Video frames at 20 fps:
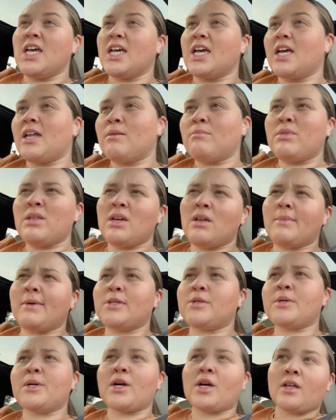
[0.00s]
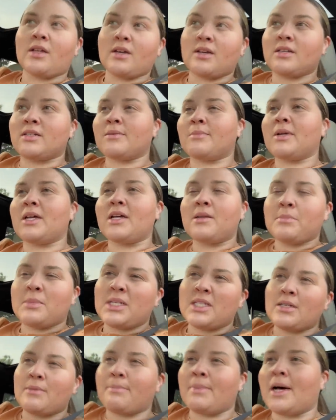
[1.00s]
and I'm thinking about doing garlic because I'm gonna empty
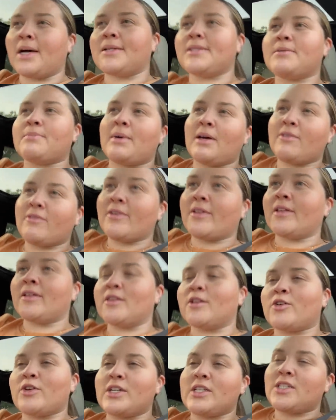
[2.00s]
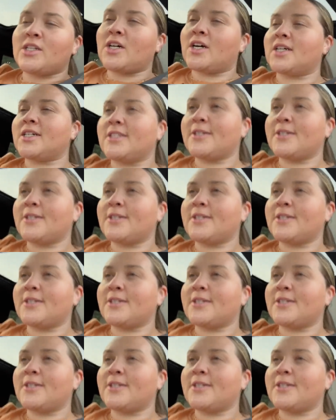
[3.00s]
some pots by filling the green stalk.